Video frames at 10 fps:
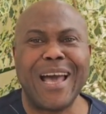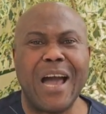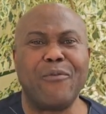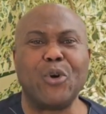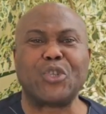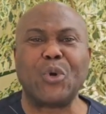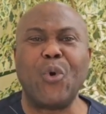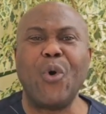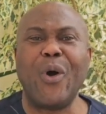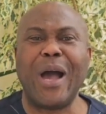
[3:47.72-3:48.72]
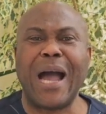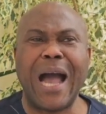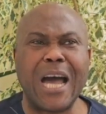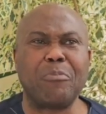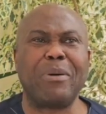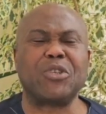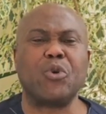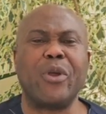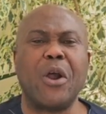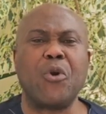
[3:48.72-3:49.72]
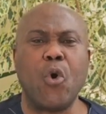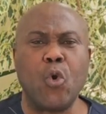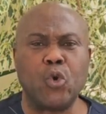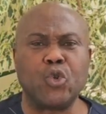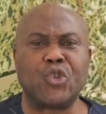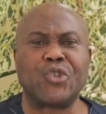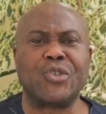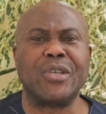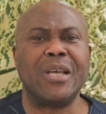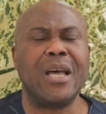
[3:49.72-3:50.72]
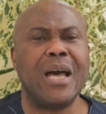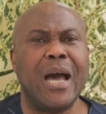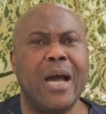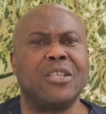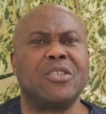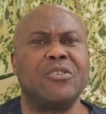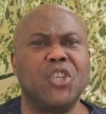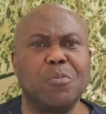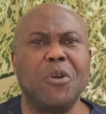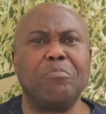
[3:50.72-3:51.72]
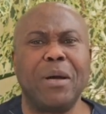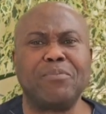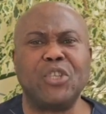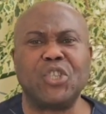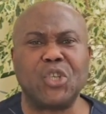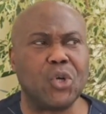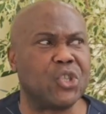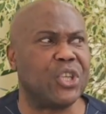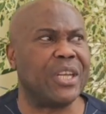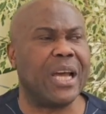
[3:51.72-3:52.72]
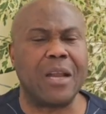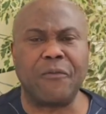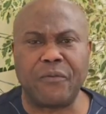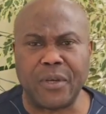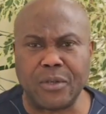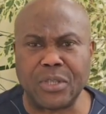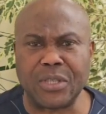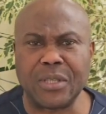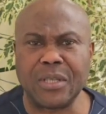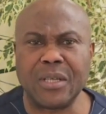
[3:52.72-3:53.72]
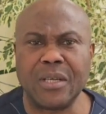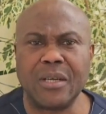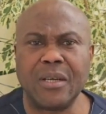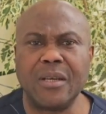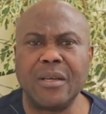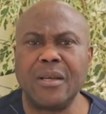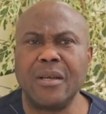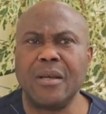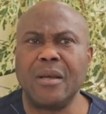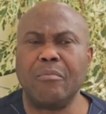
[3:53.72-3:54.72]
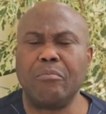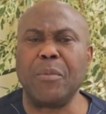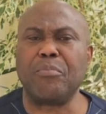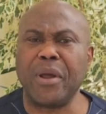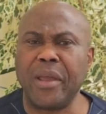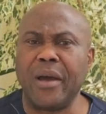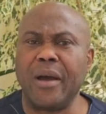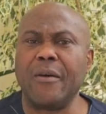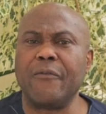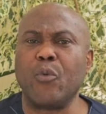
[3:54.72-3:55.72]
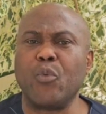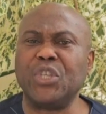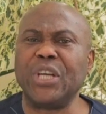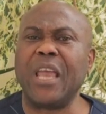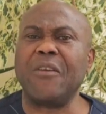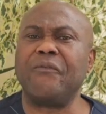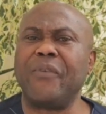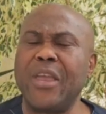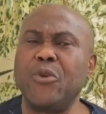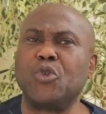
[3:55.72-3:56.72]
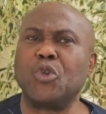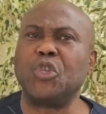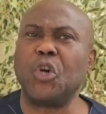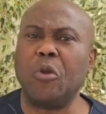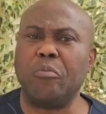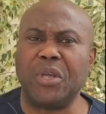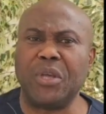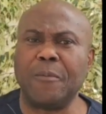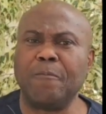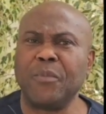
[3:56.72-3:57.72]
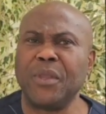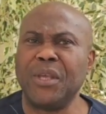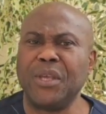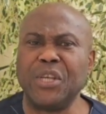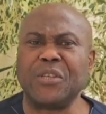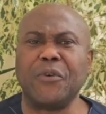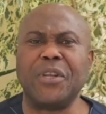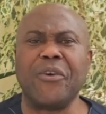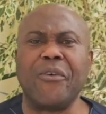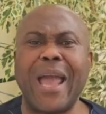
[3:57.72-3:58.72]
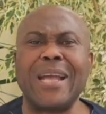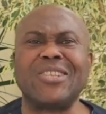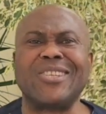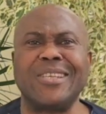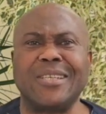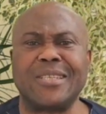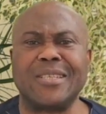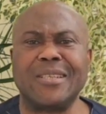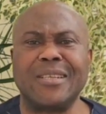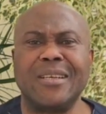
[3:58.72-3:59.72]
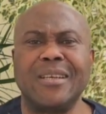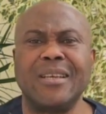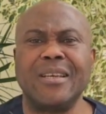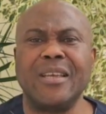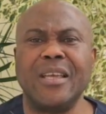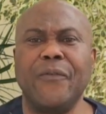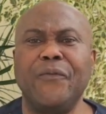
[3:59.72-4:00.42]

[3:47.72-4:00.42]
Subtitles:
I've also had pastoral roles at Richmond Baptist Church in Anfield. My prayer, for which I invite you to join me, is for the right seat, a